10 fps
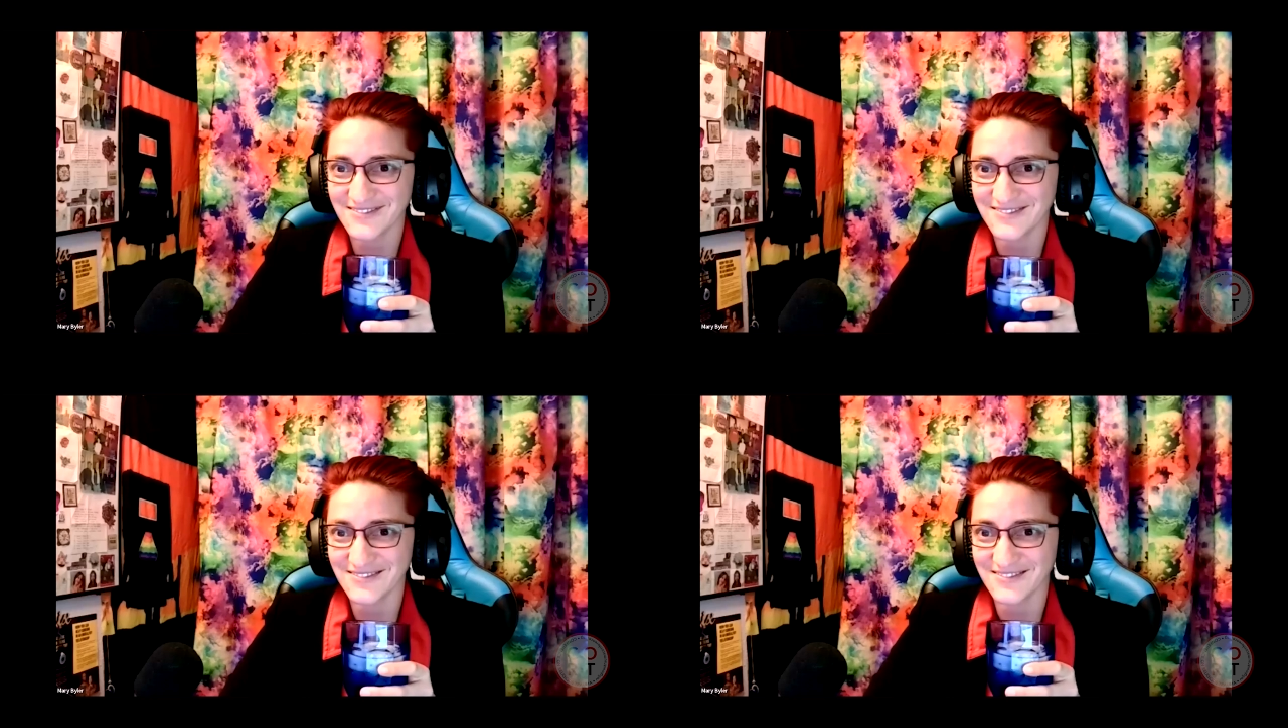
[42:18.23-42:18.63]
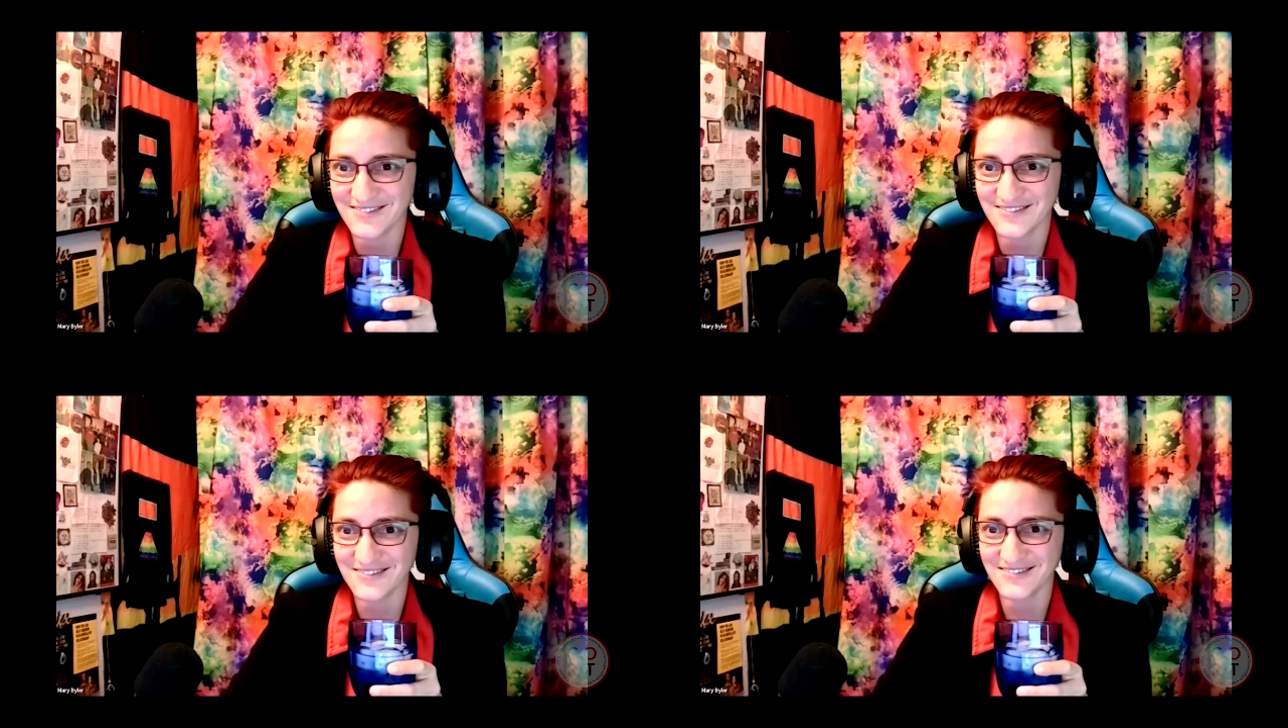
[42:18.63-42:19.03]
talk
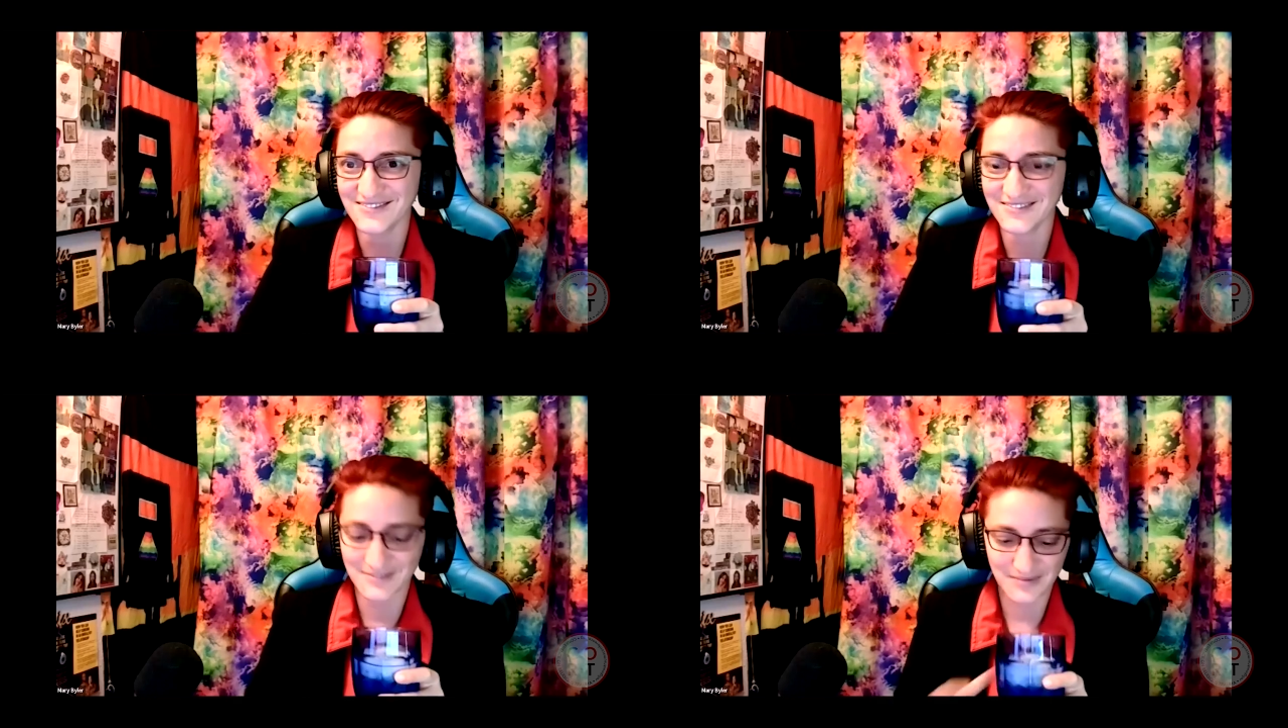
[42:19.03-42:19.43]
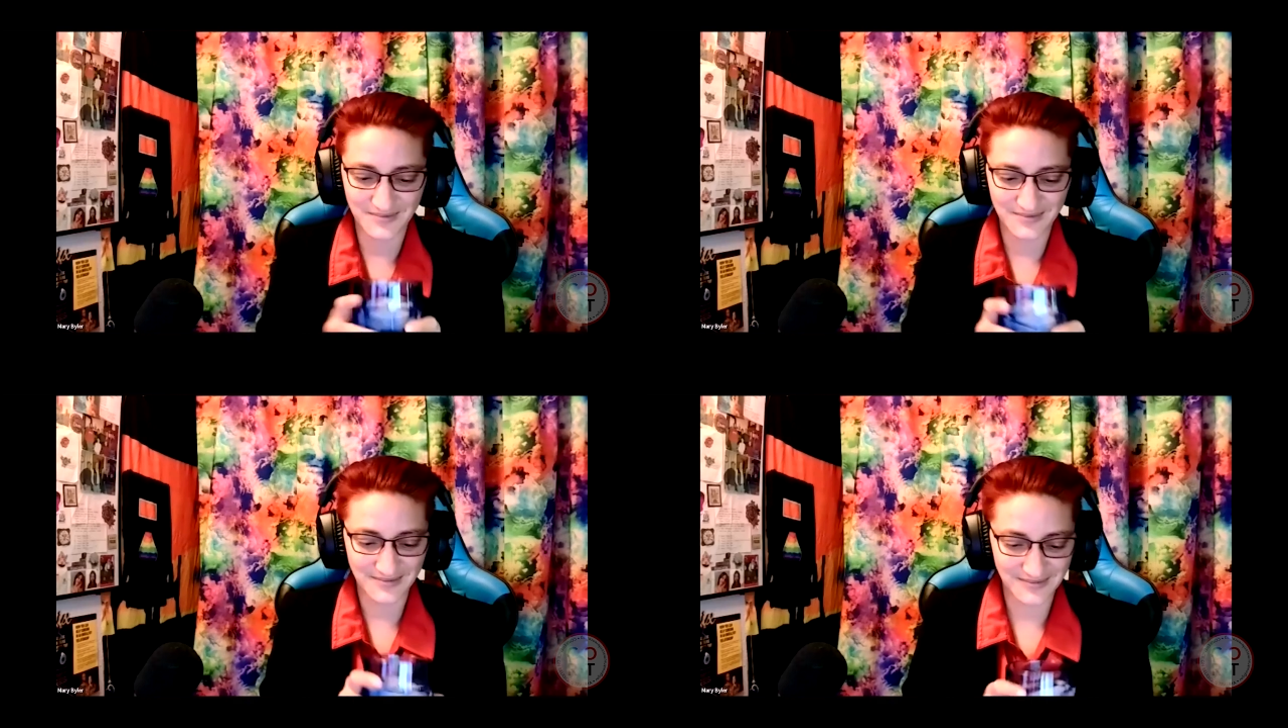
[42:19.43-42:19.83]
a little bit about some
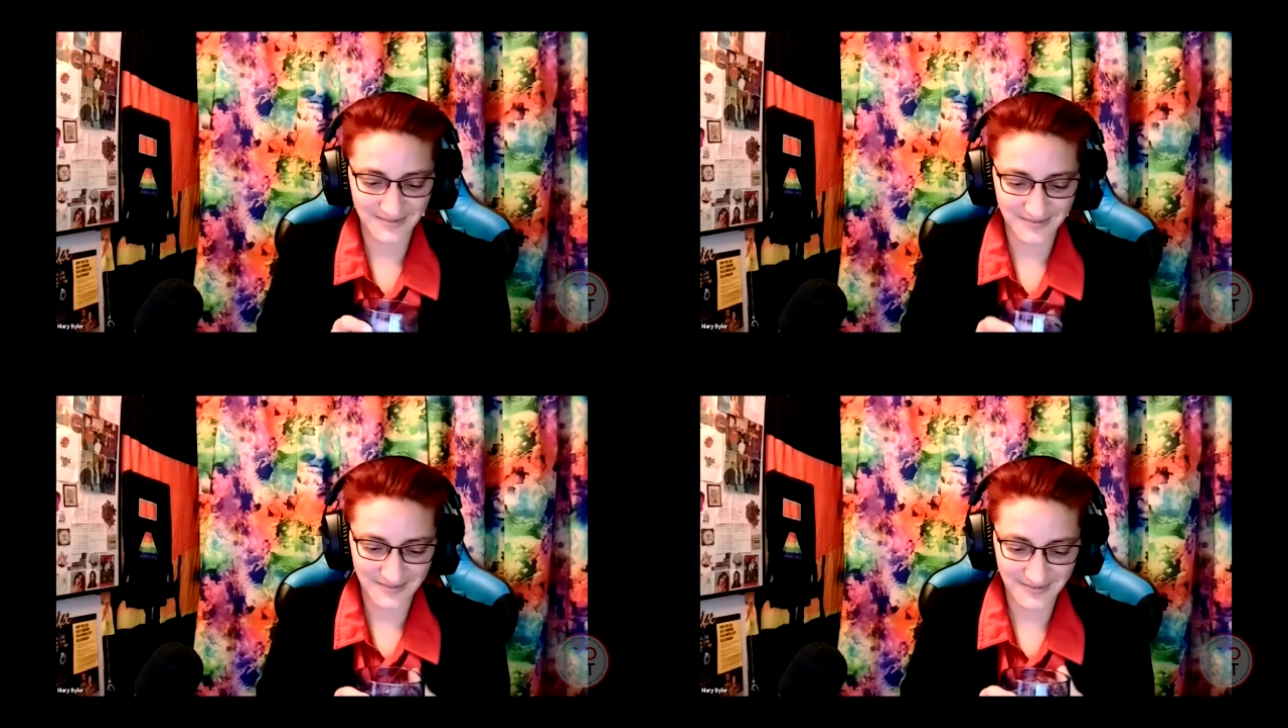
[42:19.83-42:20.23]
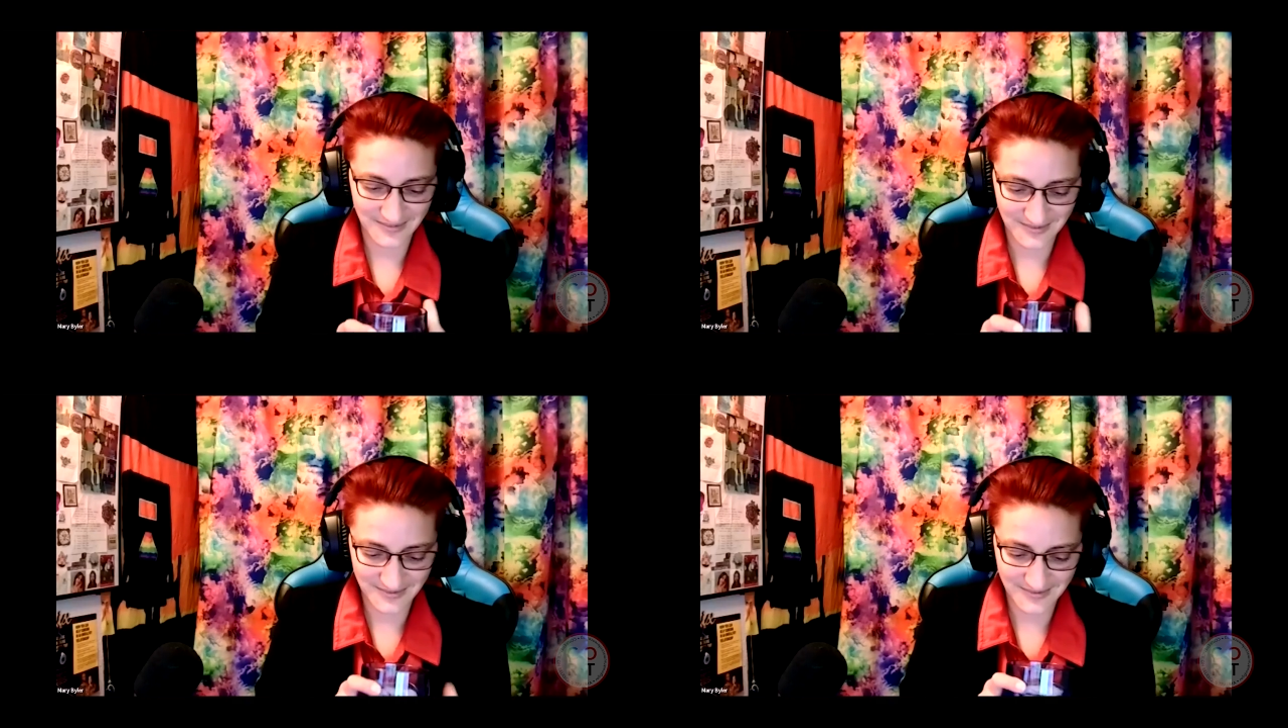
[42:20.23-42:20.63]
of the research
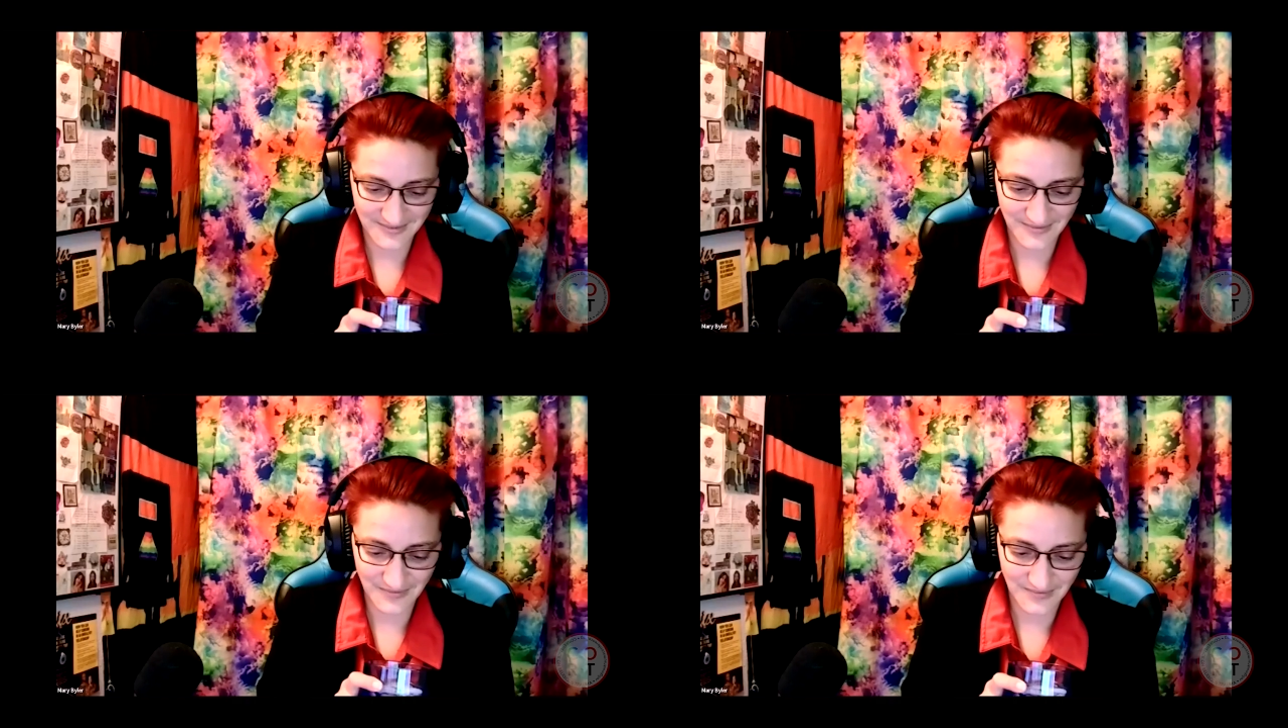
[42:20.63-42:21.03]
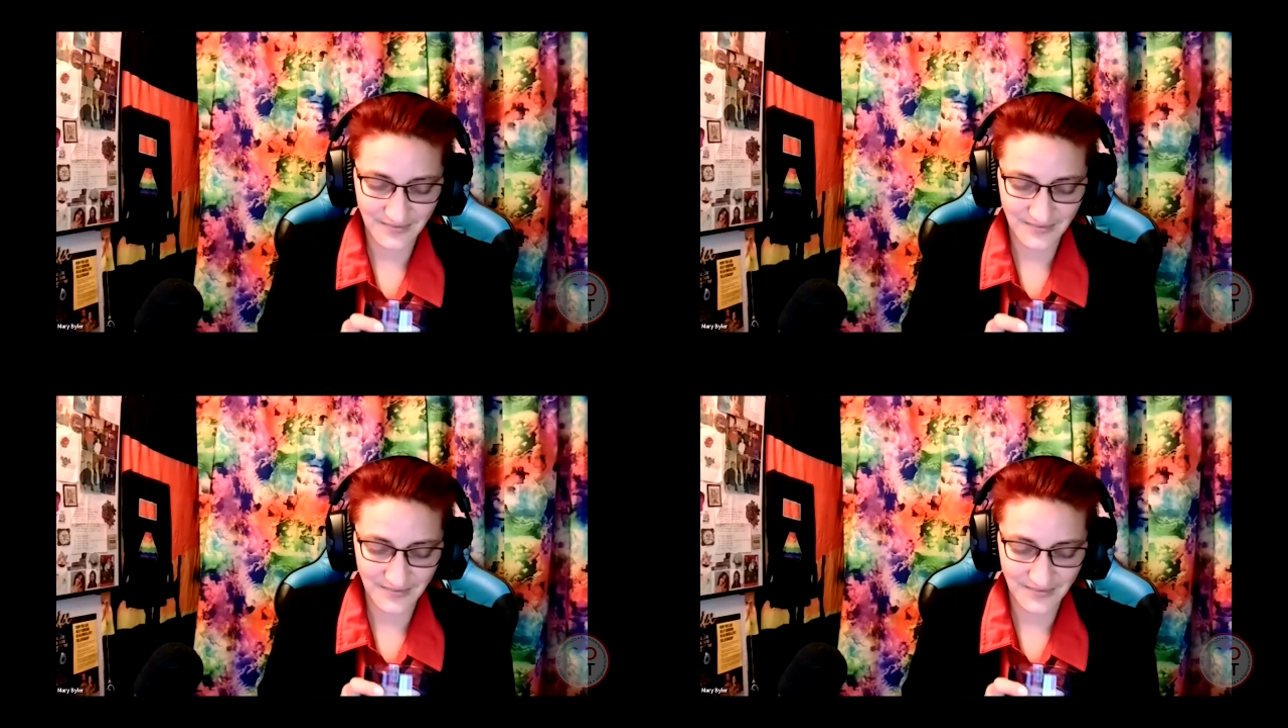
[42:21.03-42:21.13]
that you